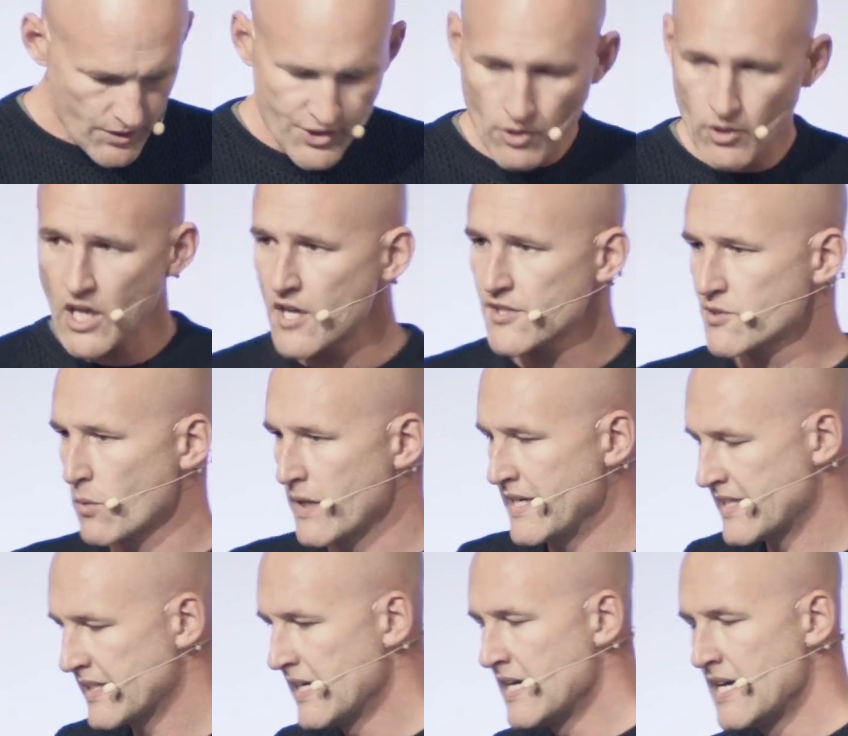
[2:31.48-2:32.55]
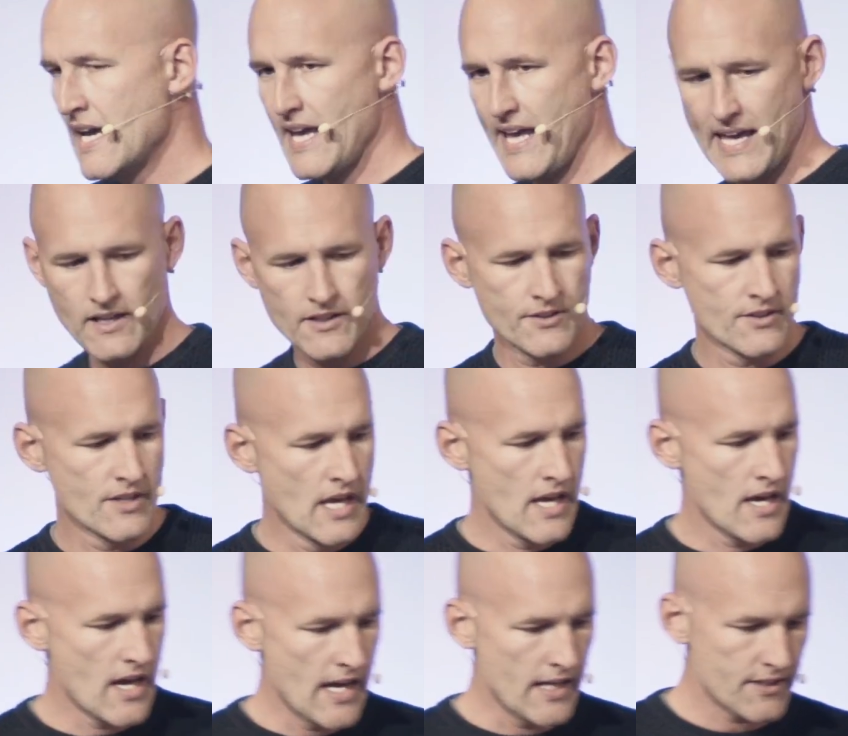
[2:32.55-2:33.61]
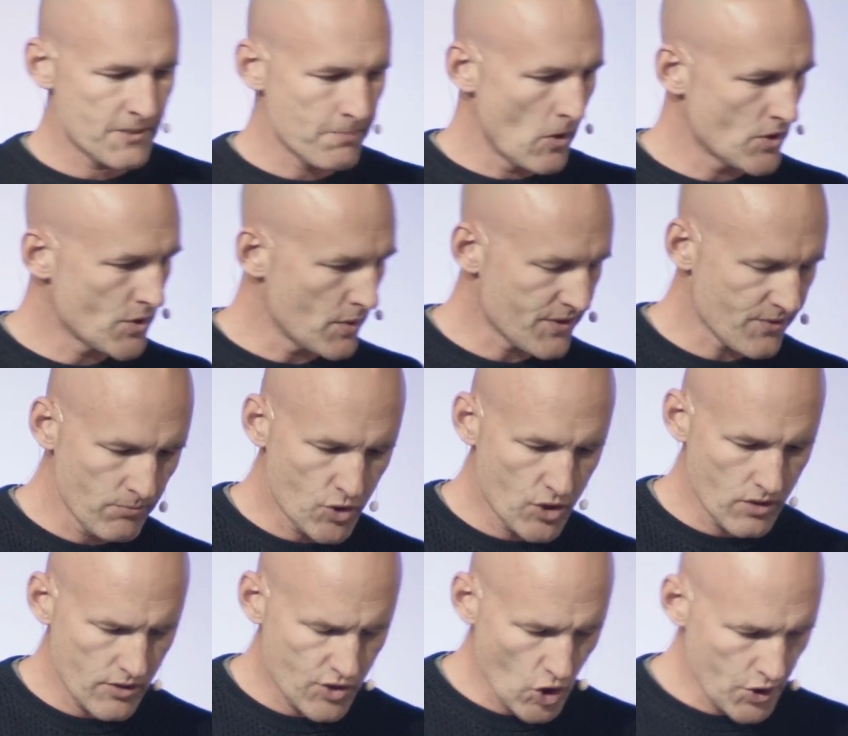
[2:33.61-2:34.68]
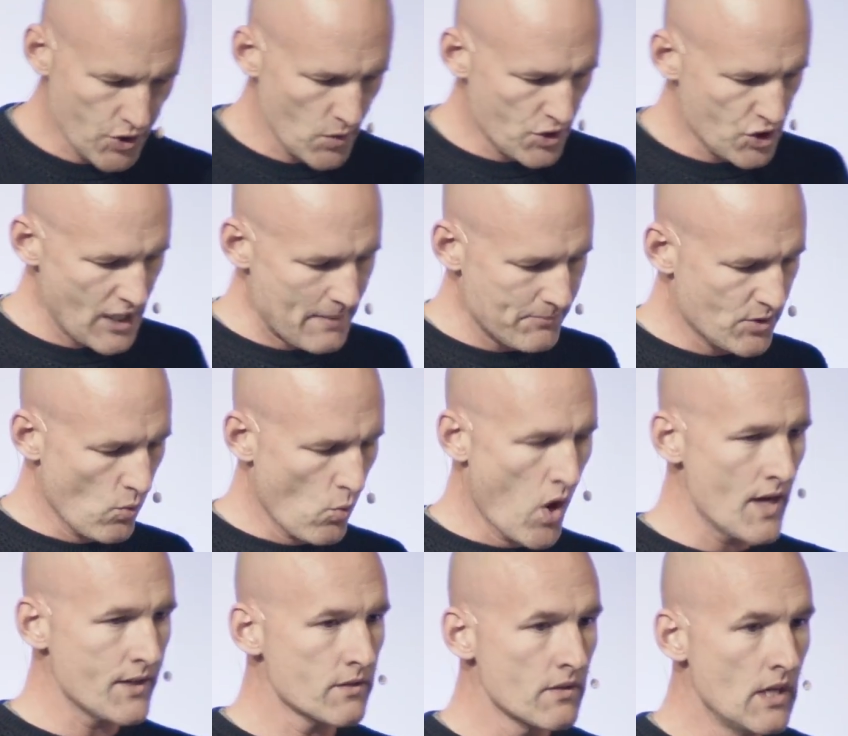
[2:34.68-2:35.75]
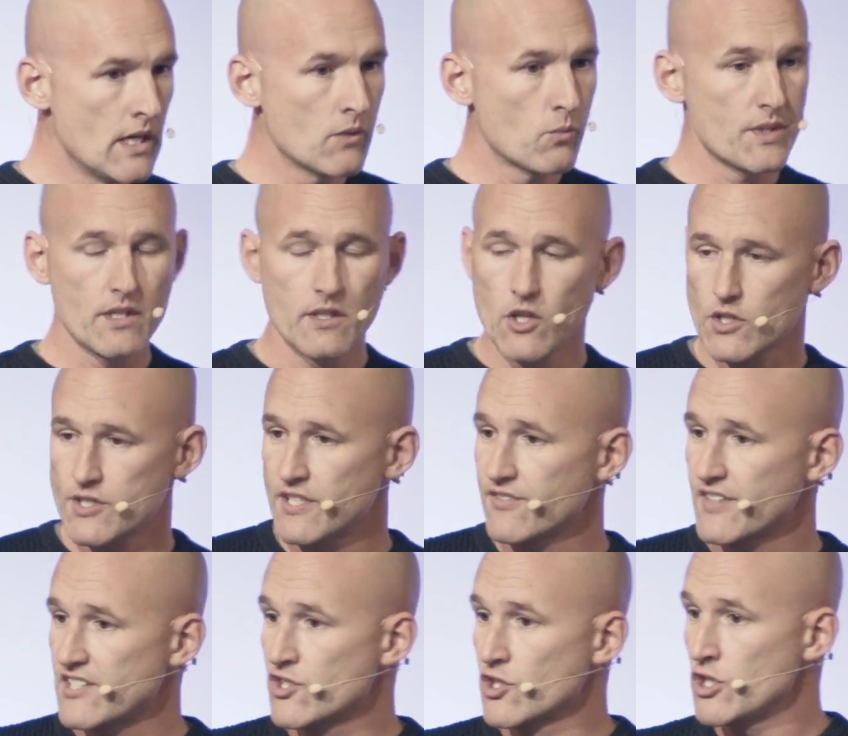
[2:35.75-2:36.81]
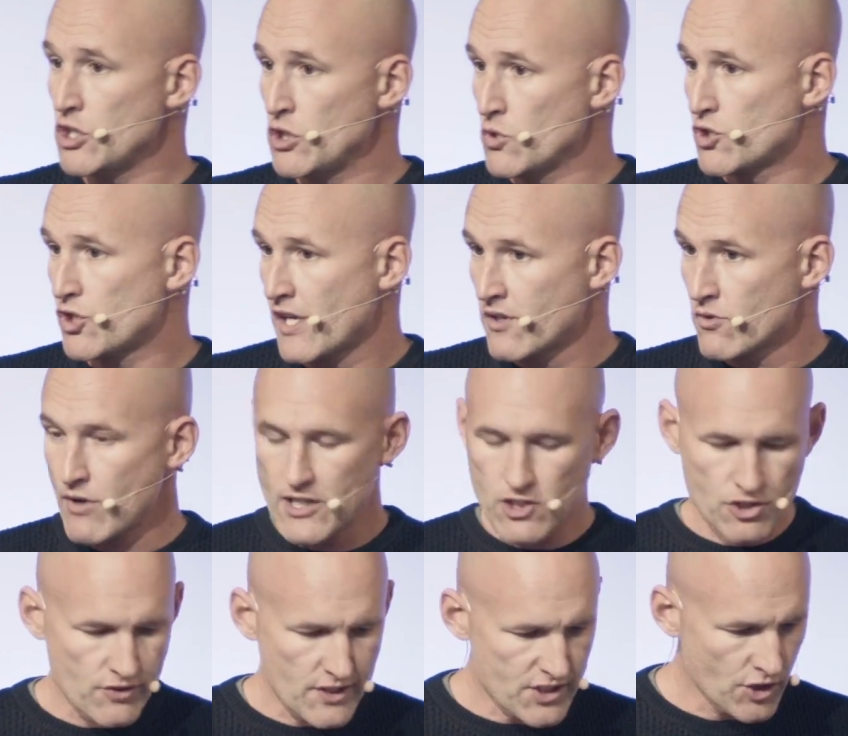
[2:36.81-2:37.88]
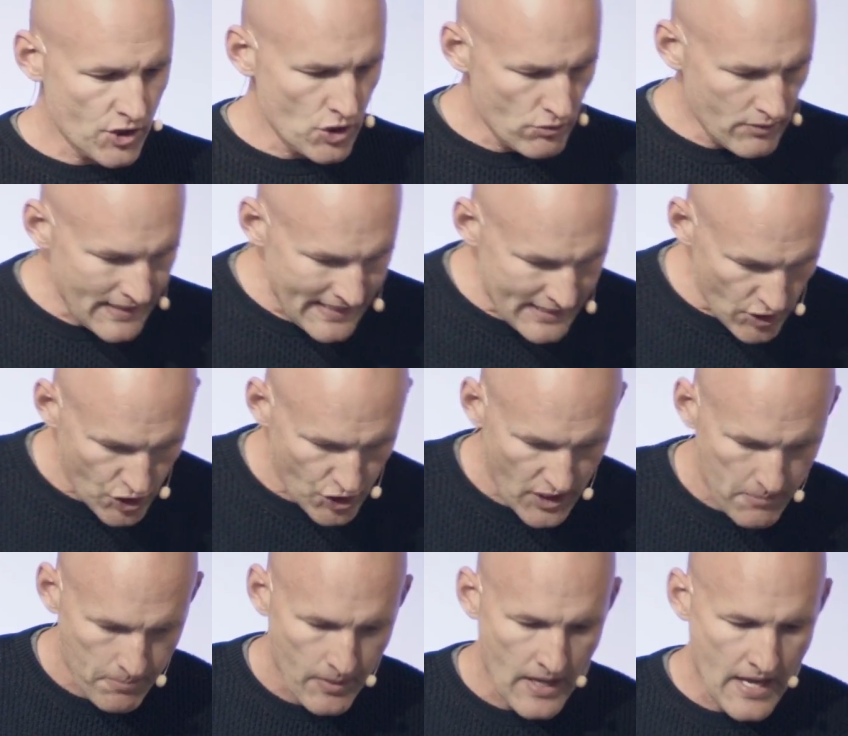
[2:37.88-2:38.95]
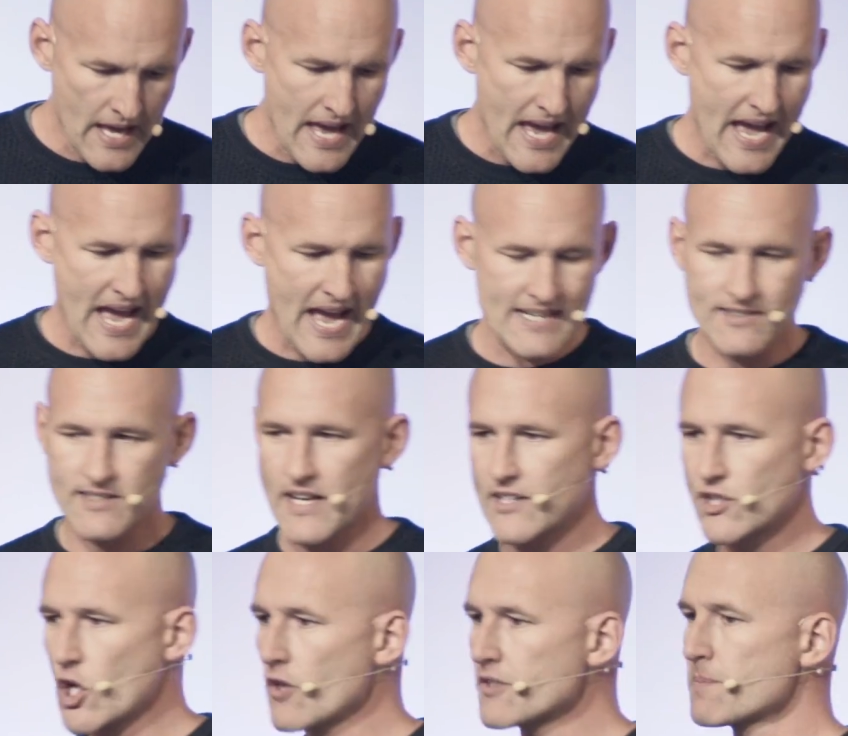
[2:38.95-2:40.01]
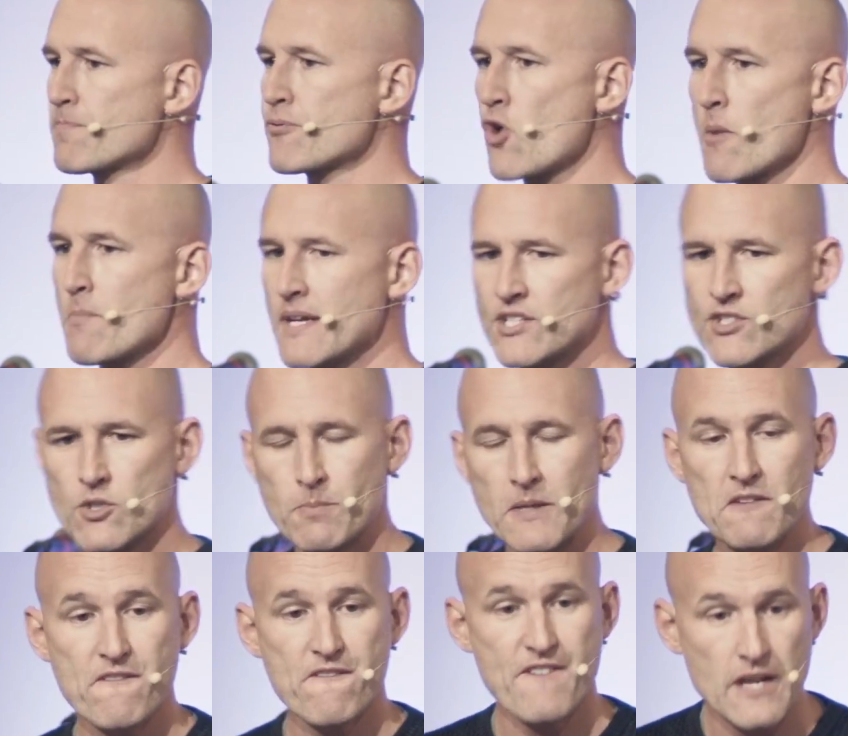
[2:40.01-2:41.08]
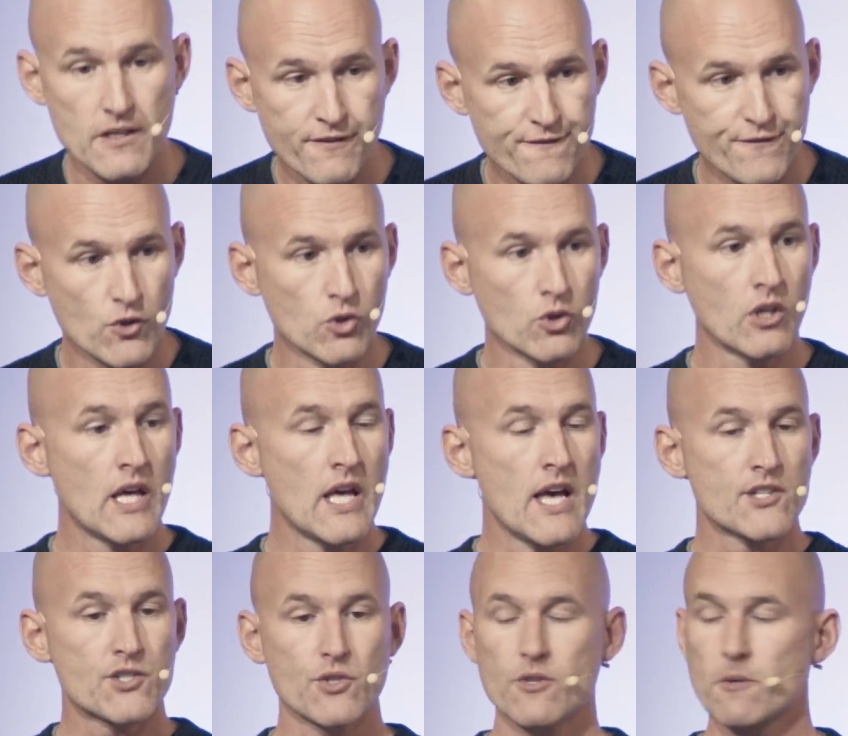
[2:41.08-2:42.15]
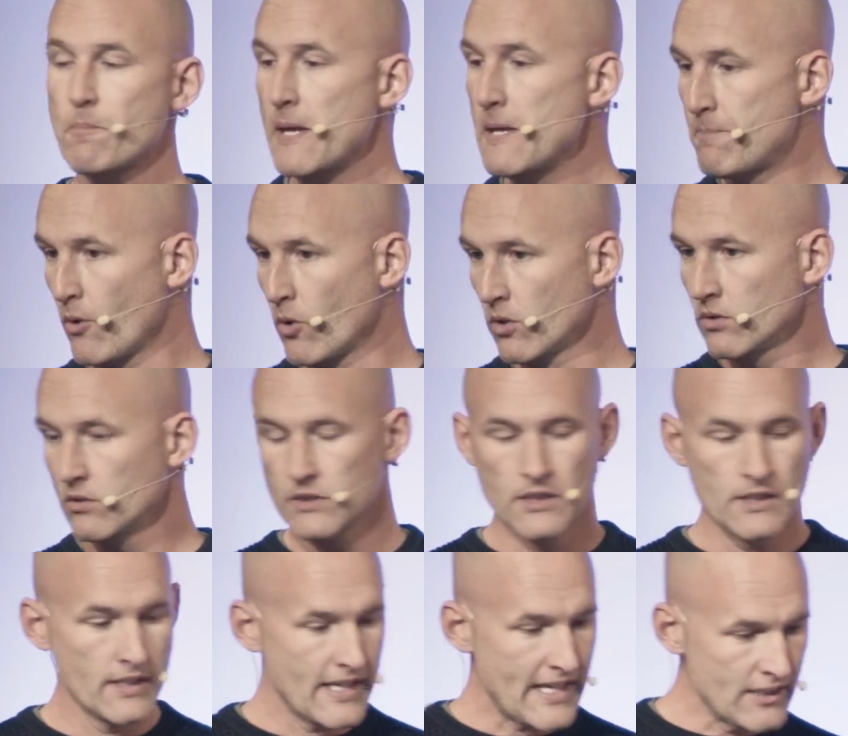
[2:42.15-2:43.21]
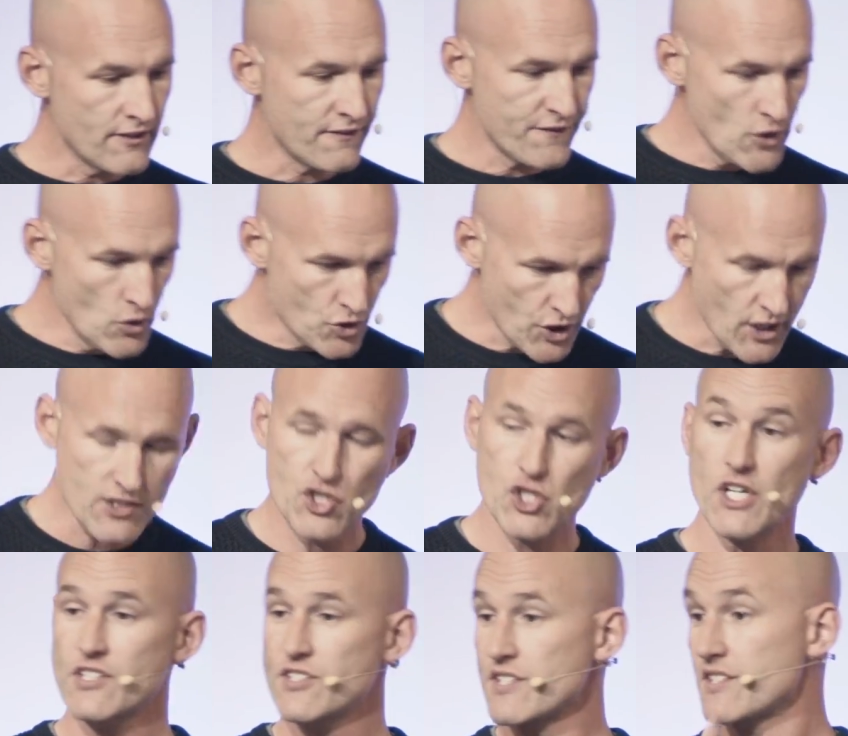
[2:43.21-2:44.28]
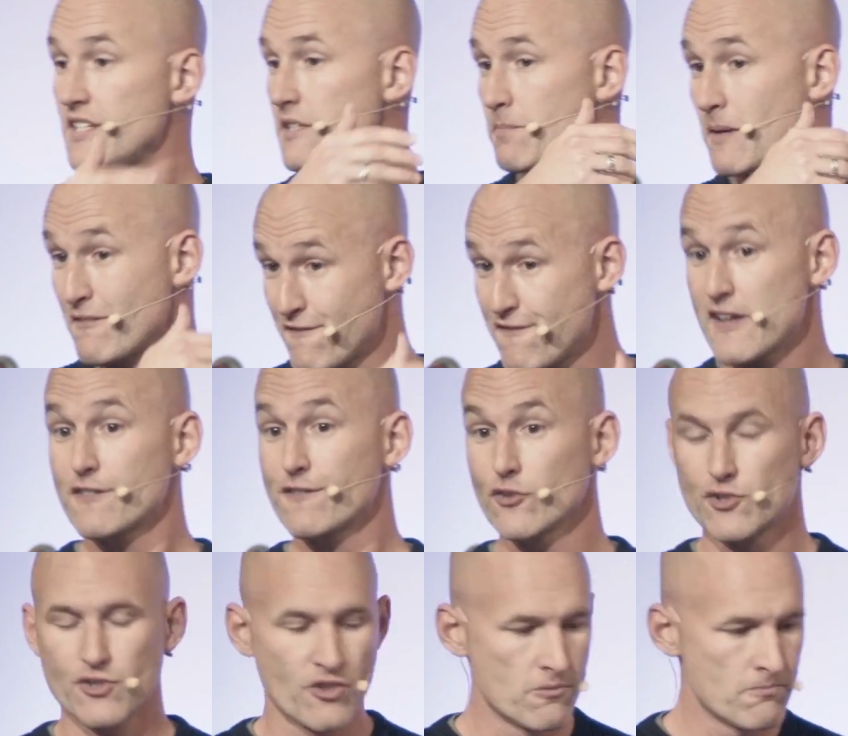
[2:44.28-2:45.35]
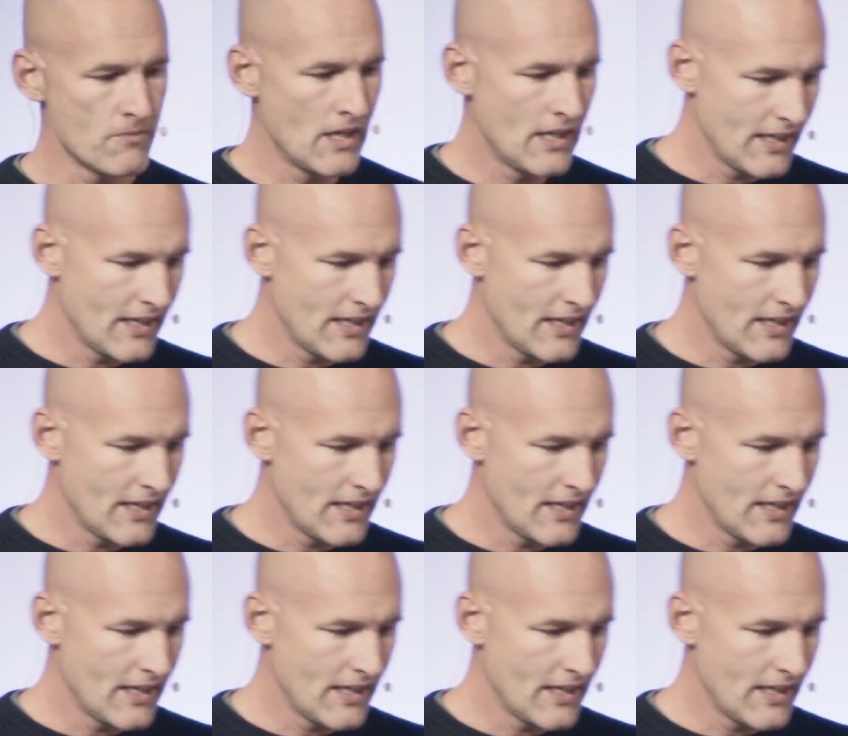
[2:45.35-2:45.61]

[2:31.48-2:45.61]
So last week, Helen spoke to us from Joshua chapter 1. We looked at this new generation, this new leadership, and God's promise to be faithful to the people in the future, just as he had been faithful to them